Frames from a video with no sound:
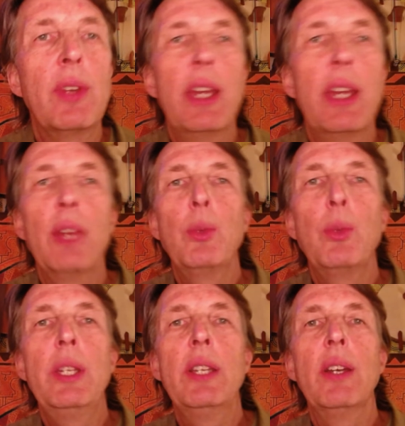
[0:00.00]
and
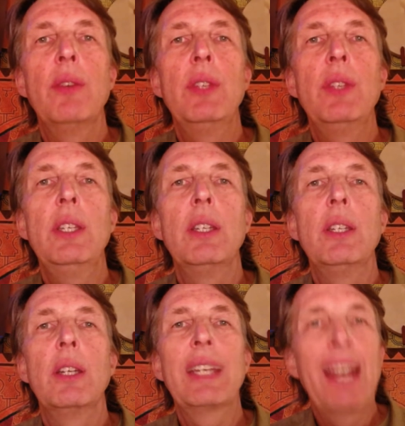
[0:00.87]
reading of the
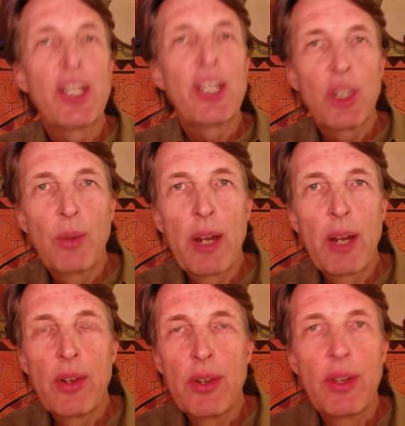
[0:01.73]
Akashic
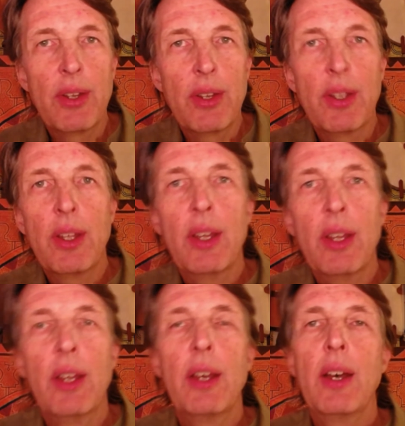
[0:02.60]
record
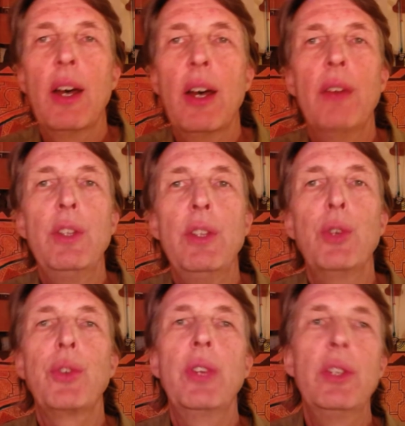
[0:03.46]
of the
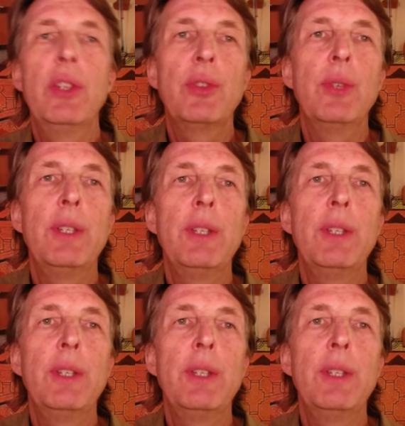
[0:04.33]
Earth's history,